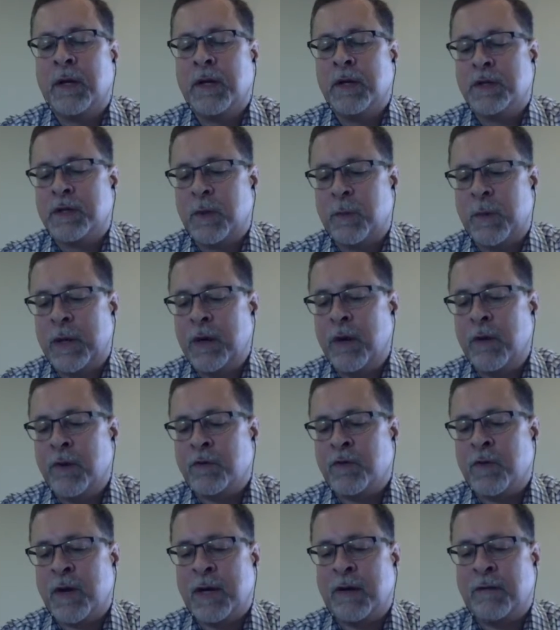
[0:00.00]
So we don't
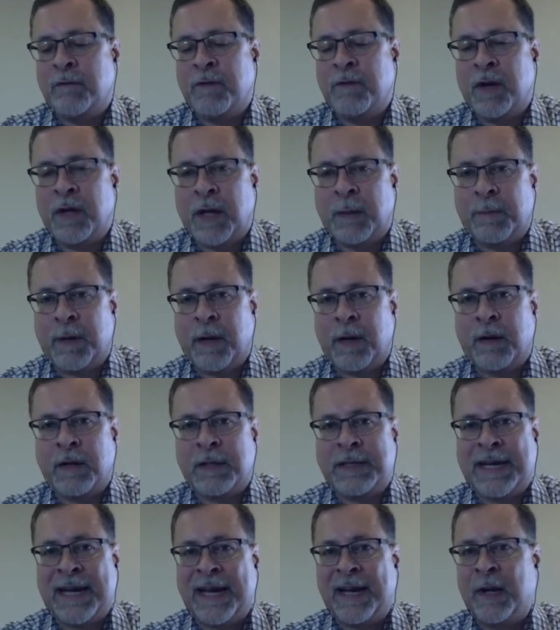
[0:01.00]
try to fill up our
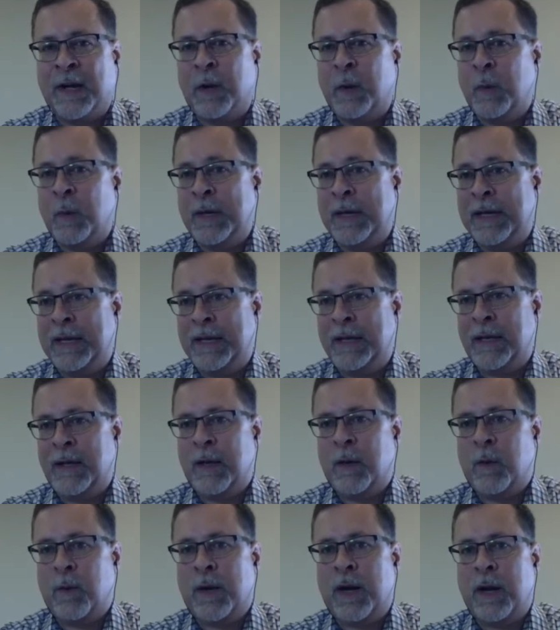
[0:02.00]
entire week,
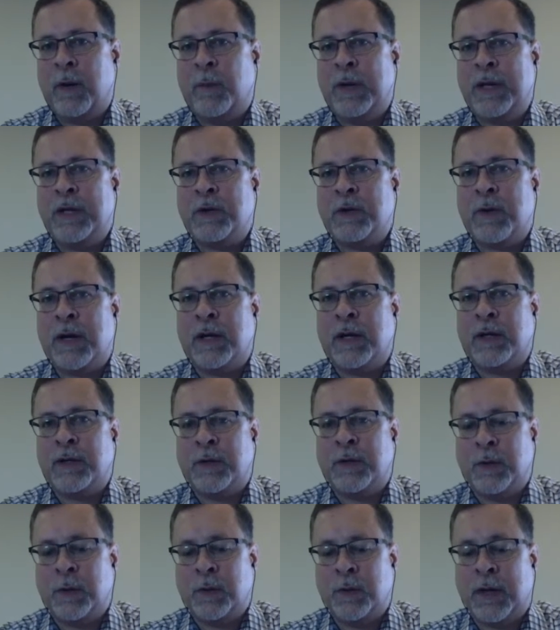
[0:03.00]
right? We try to
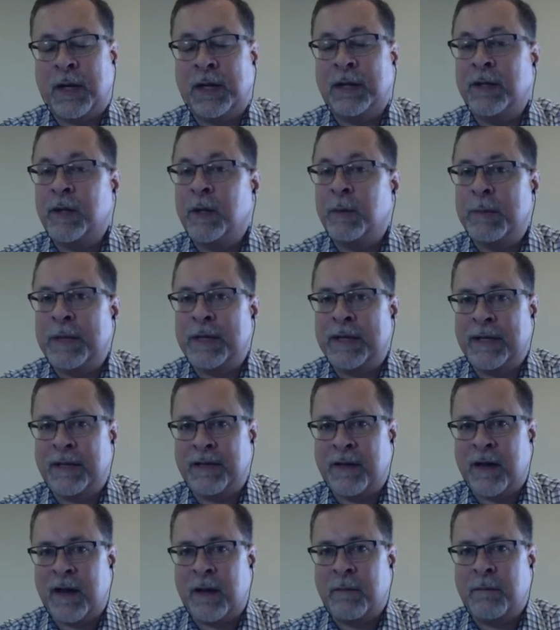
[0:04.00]
do a little bit at a
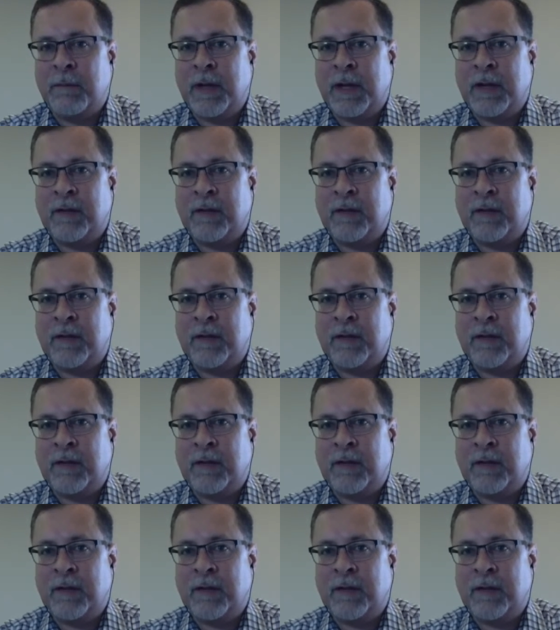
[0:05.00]
time.